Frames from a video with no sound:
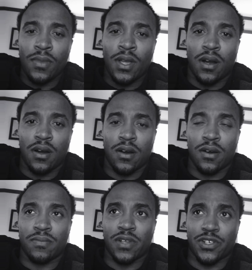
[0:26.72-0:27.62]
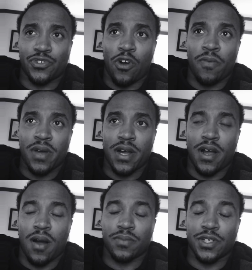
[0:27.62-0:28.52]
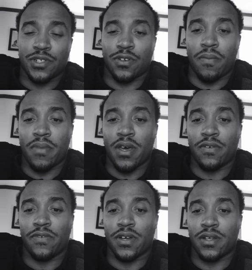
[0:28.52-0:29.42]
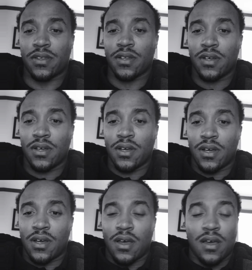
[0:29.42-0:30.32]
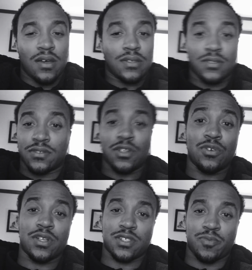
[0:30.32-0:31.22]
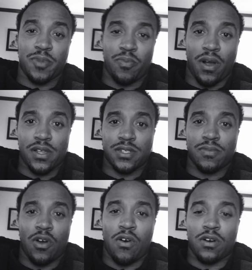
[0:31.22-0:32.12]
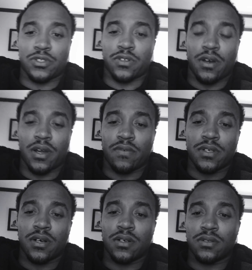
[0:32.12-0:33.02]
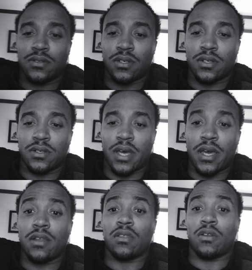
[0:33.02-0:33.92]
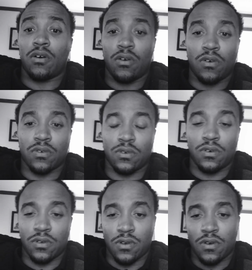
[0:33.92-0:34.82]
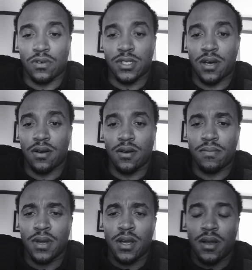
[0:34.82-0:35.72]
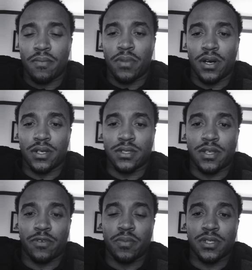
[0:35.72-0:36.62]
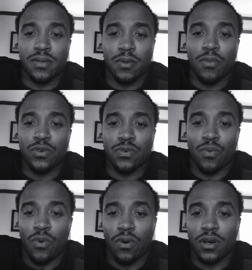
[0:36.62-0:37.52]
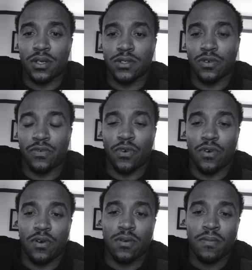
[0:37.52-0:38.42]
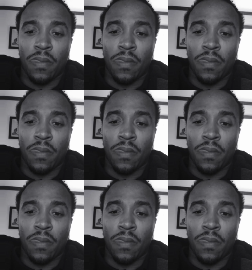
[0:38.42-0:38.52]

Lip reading: That strongman competition on May 5th. Dude, this has been probably some of the hardest training I've done in a long time. But it's definitely been some of the most rewarding so far.